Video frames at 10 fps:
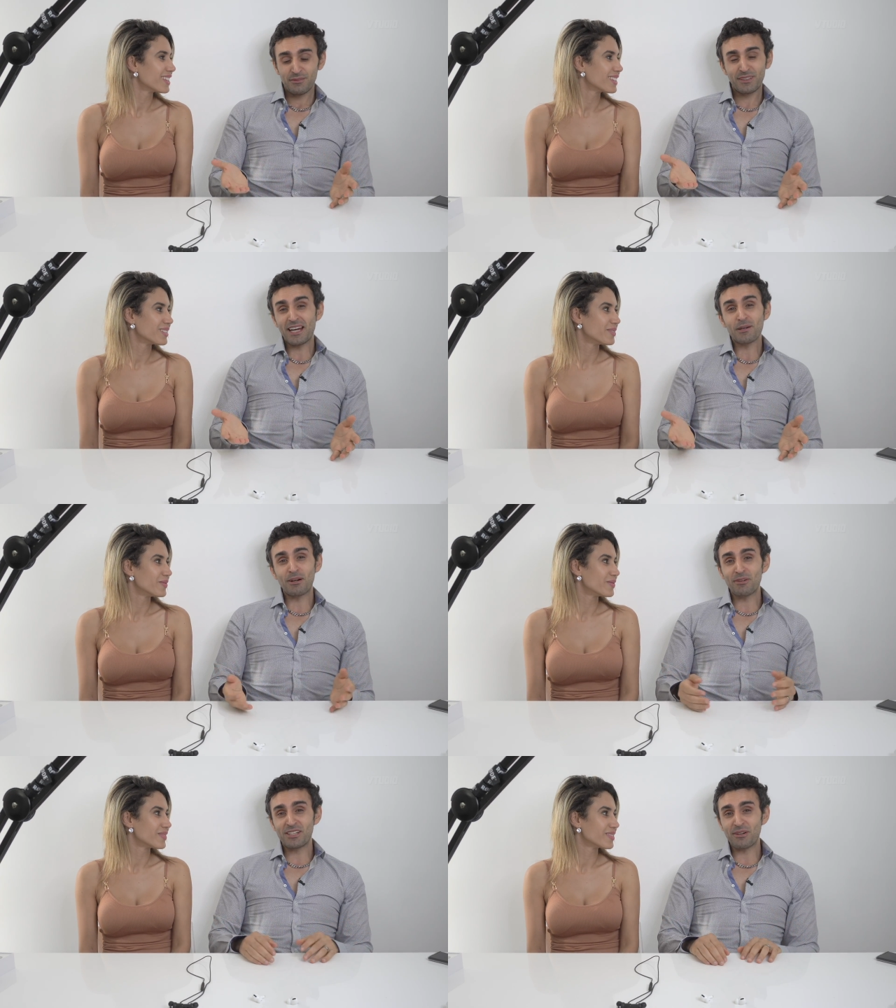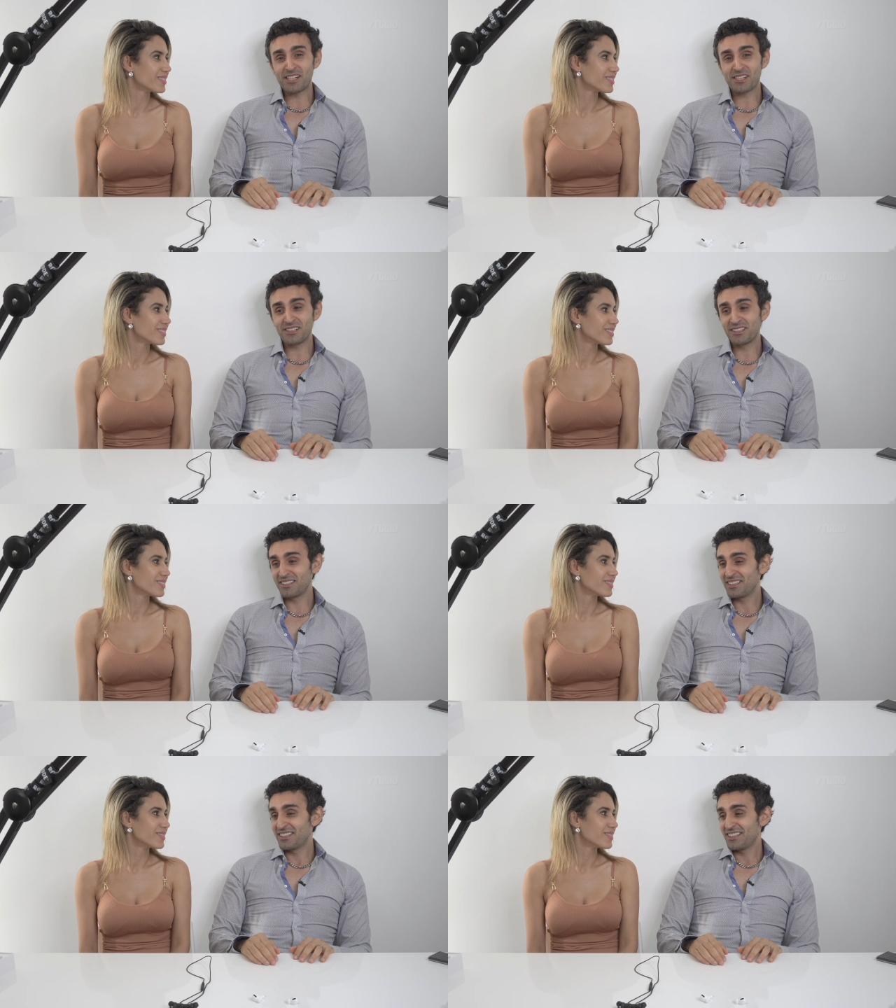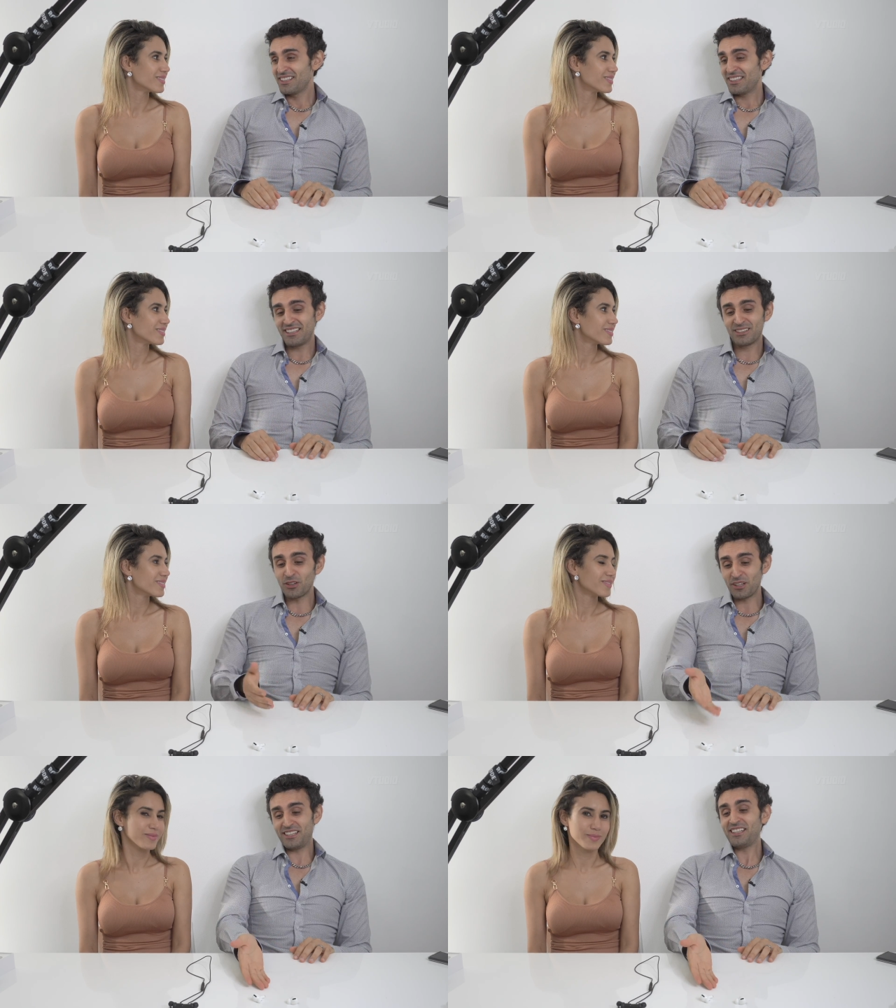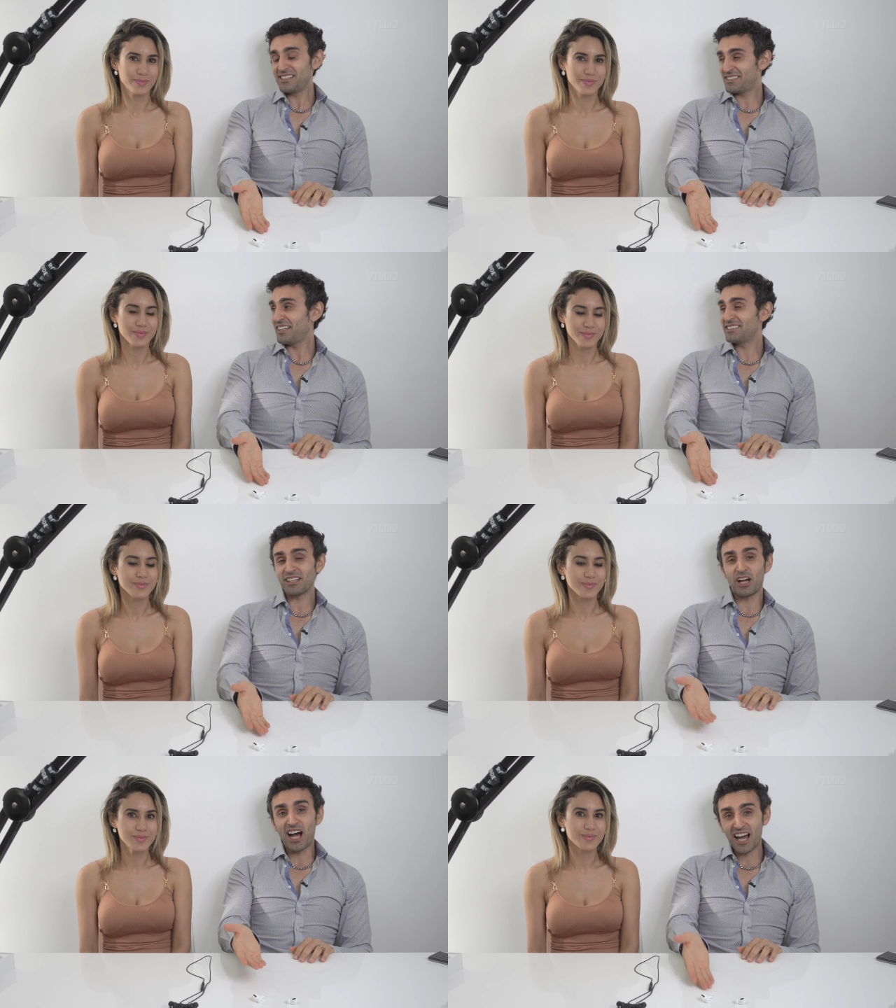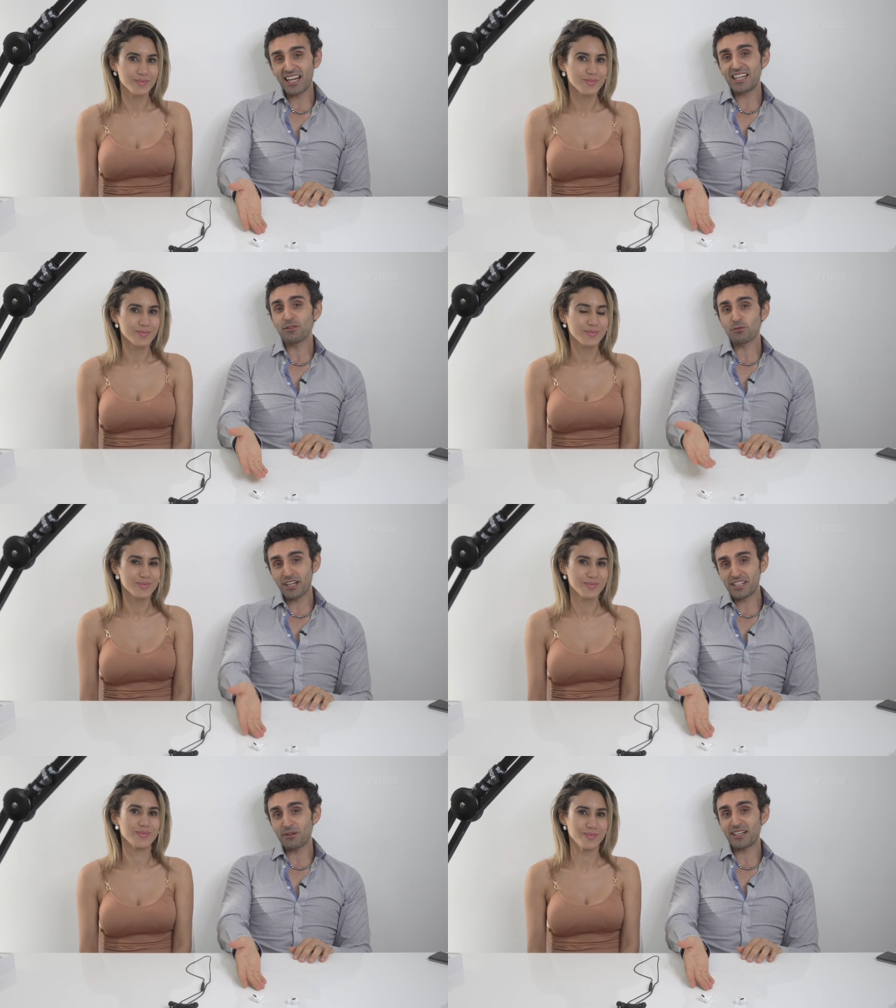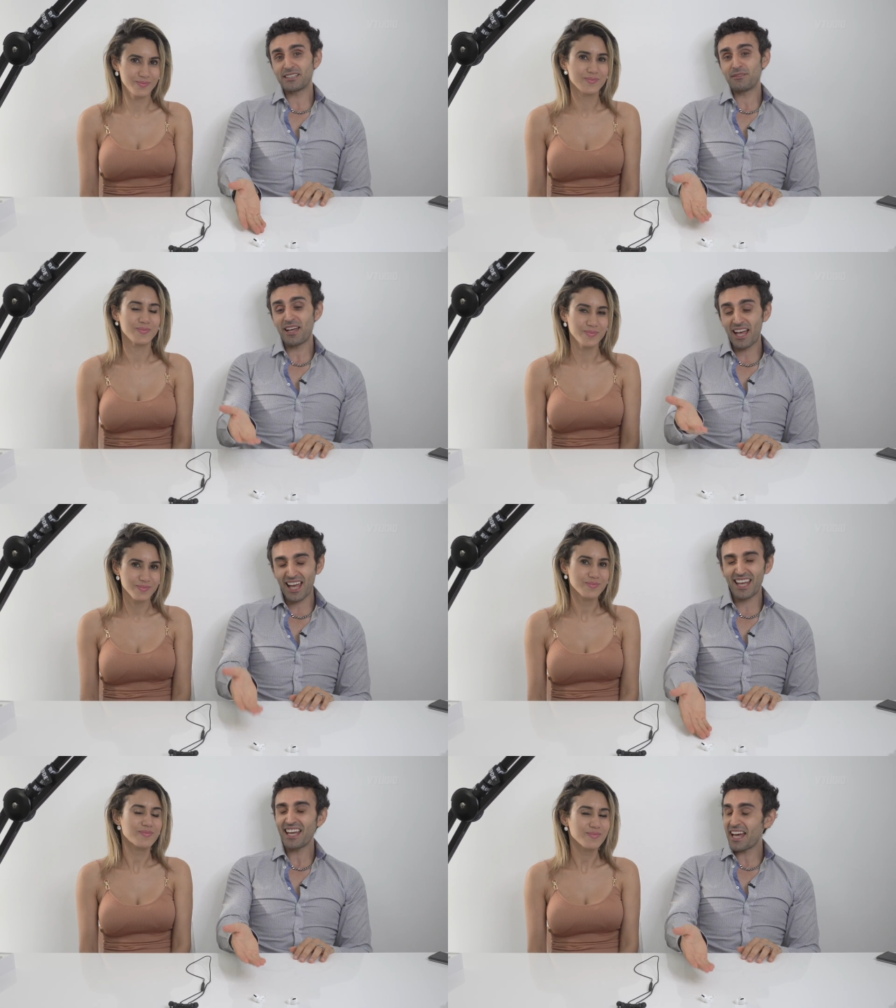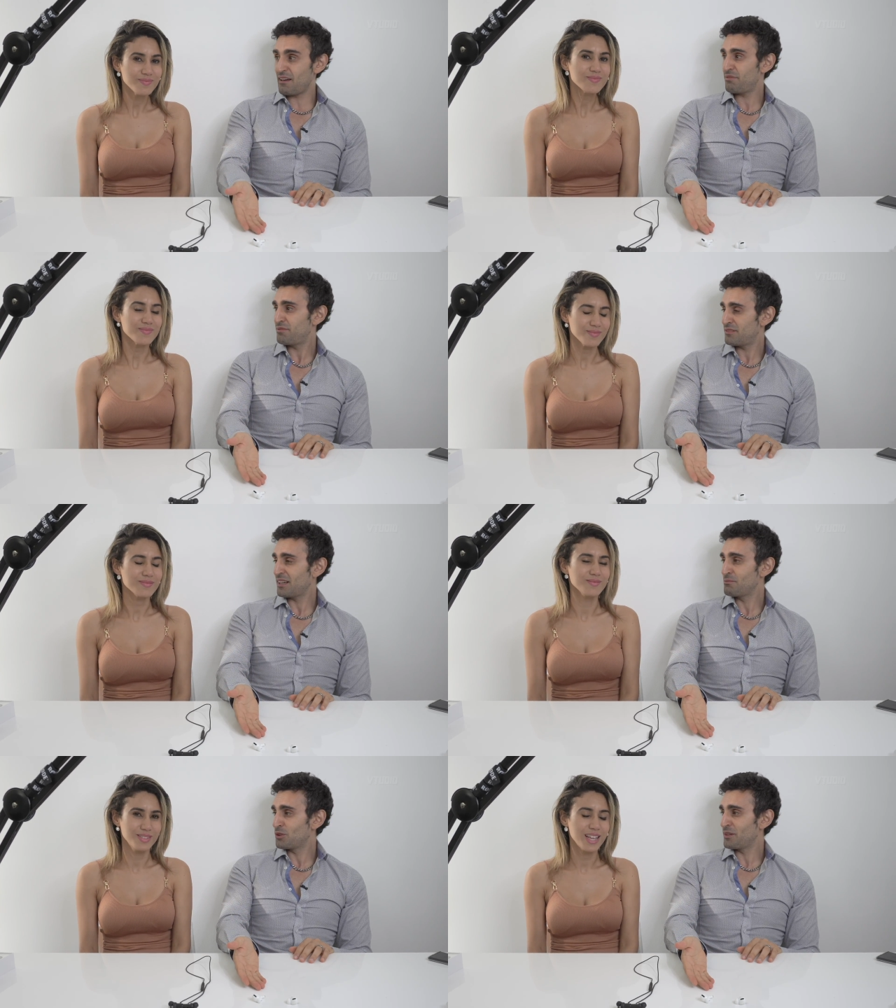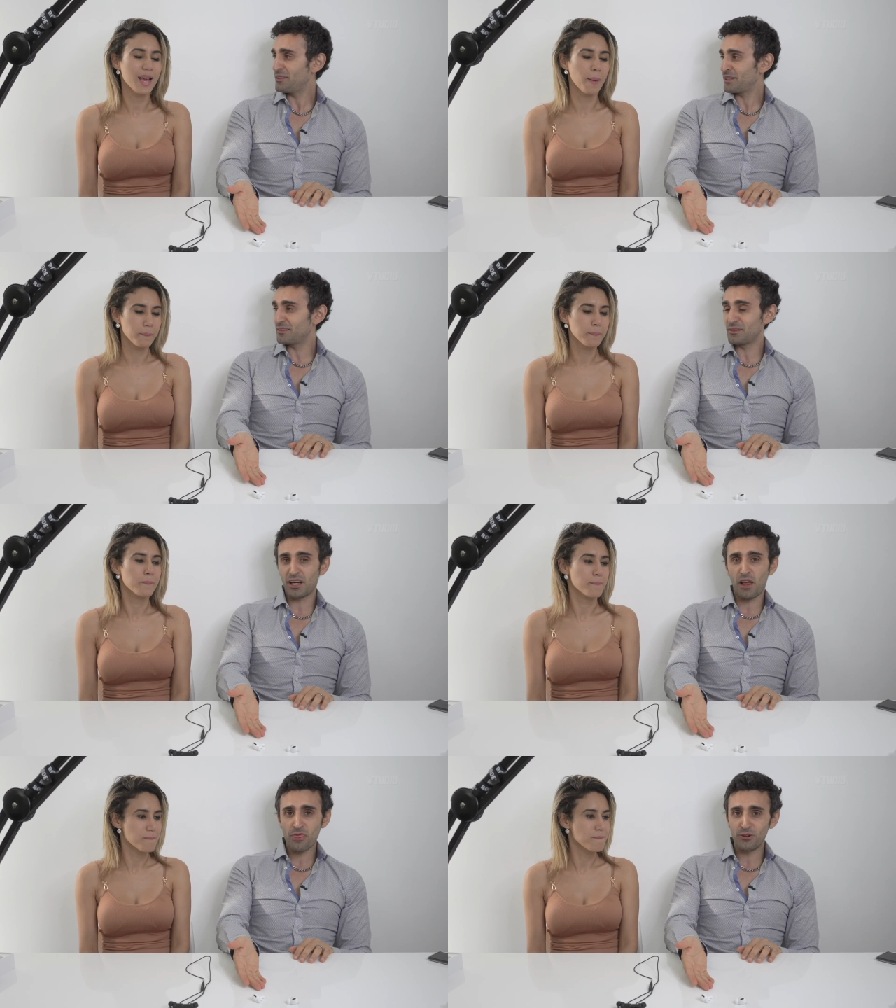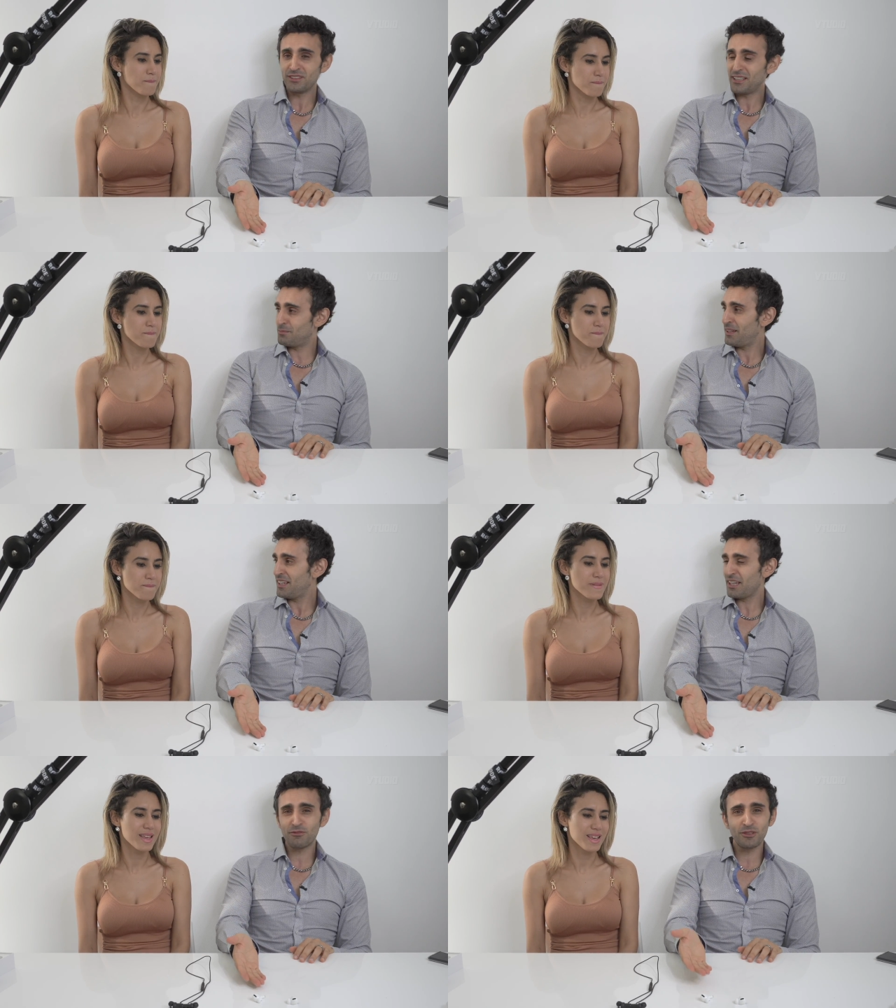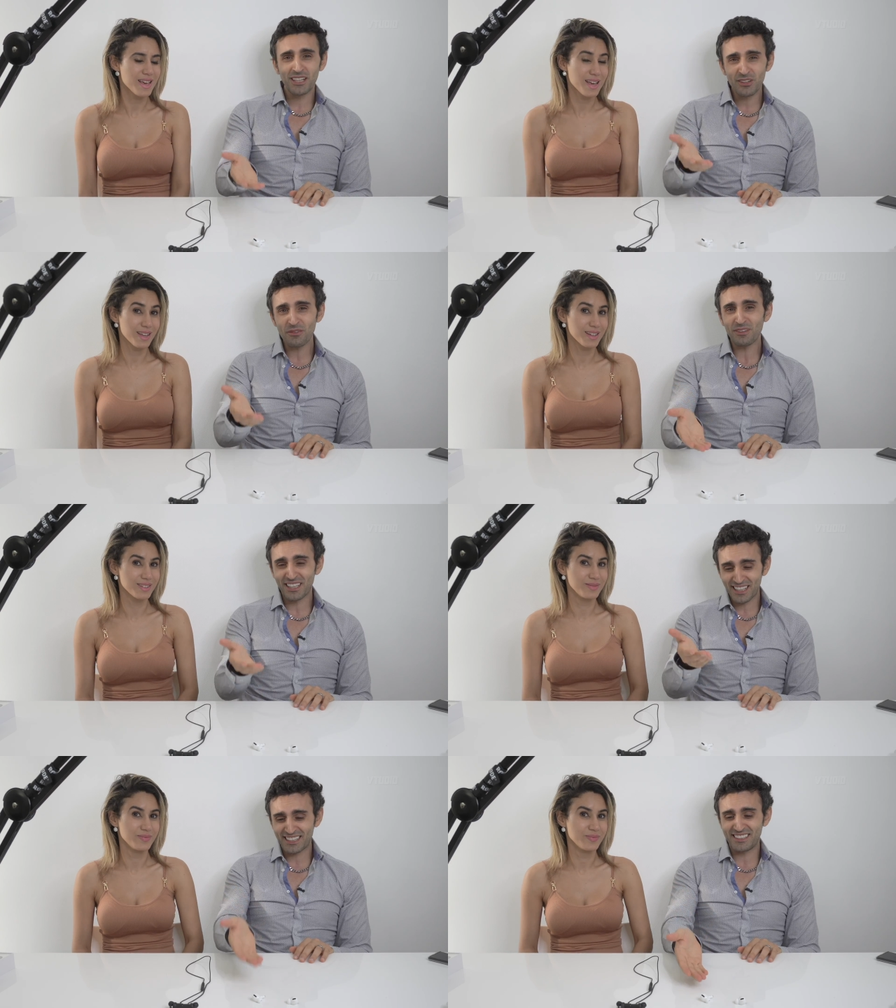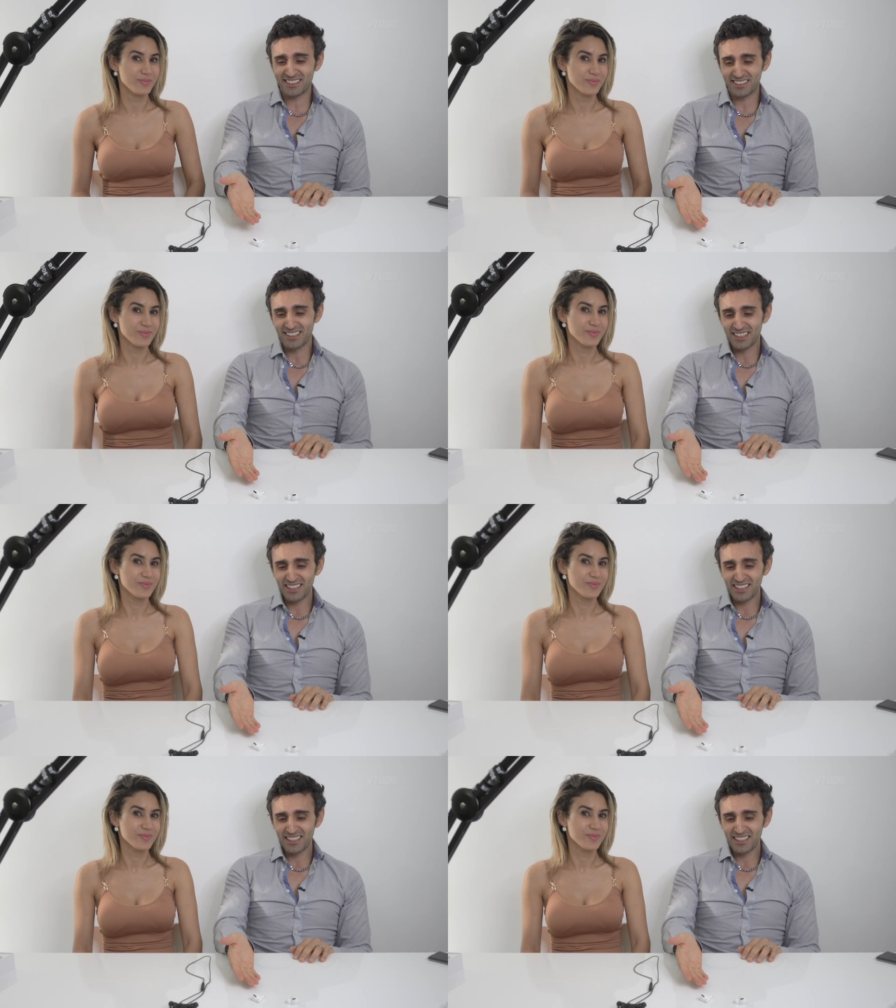Speaker 1: If you care about radiation, then don't get these. These are highly radioactive AF, like more radioactive than I thought they'd be, even yeah. when they're not even connected.